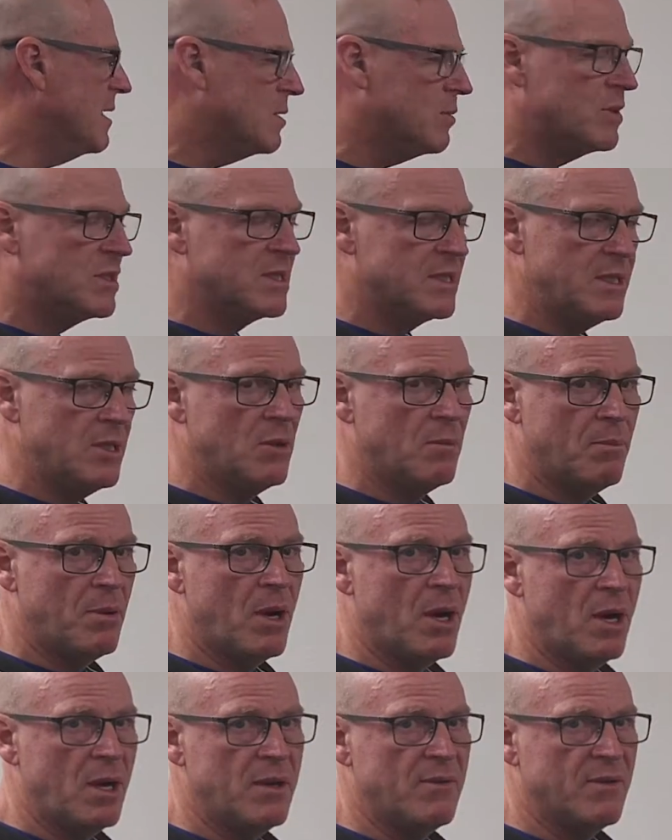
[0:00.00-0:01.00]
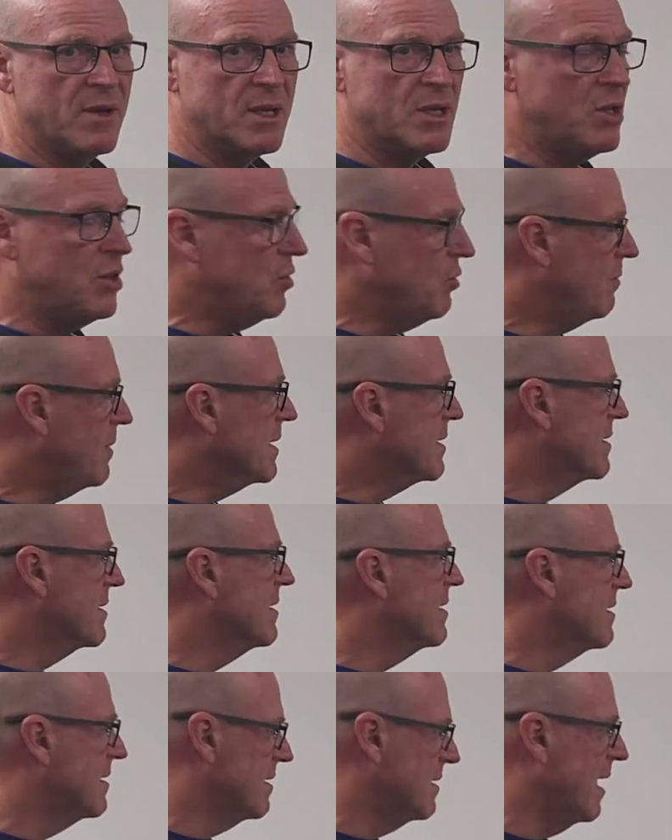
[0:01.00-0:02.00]
this was still part of a
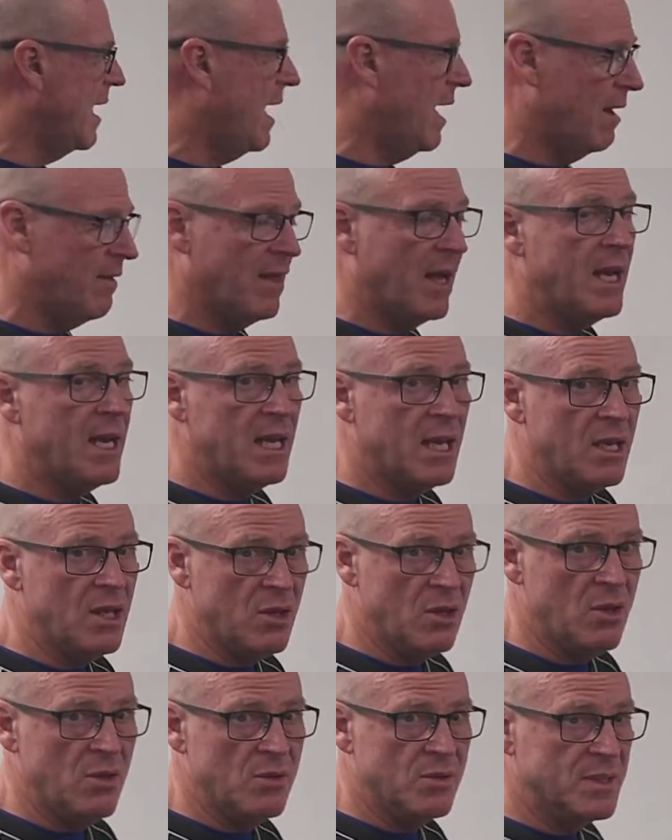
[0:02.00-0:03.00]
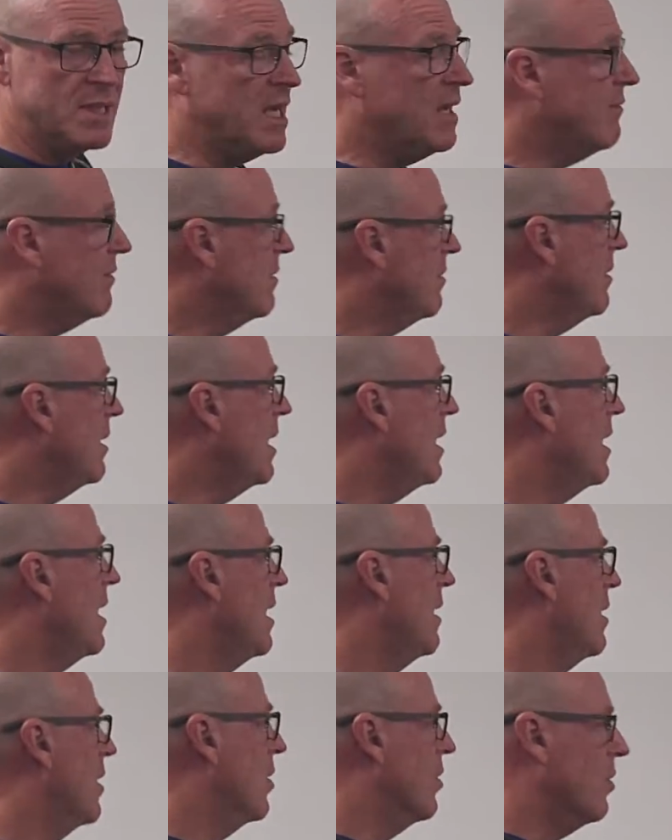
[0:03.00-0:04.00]
Cubist style that he used. Even
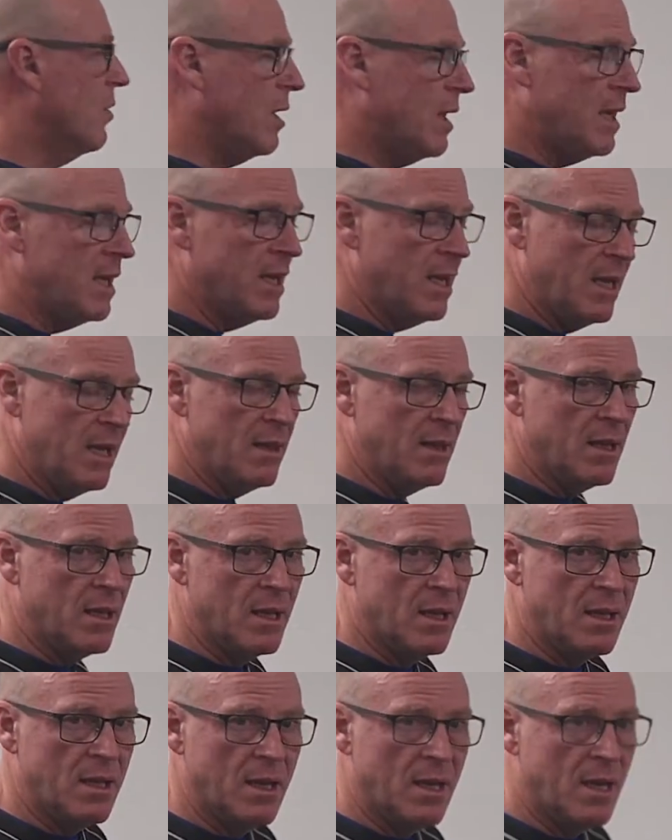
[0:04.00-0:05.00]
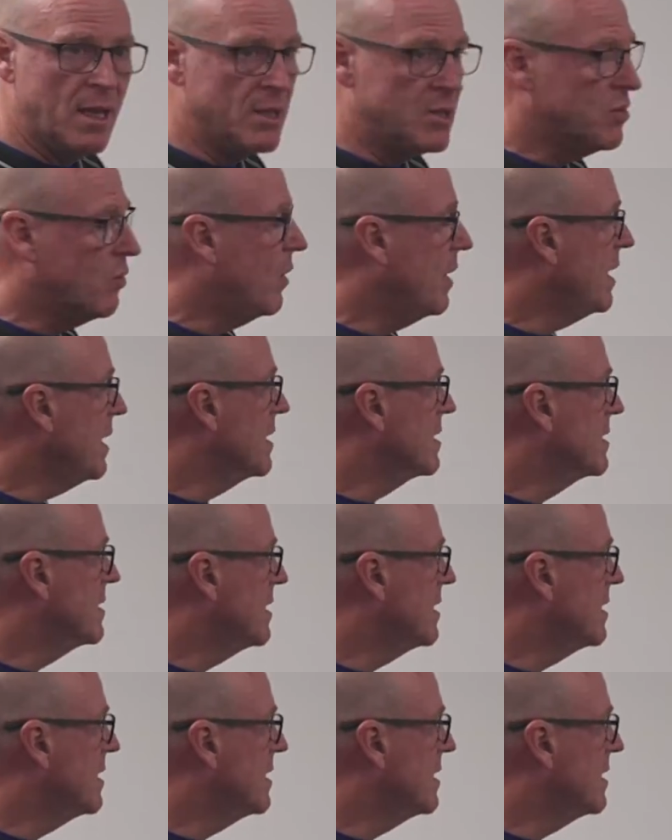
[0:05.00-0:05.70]
early in the 20th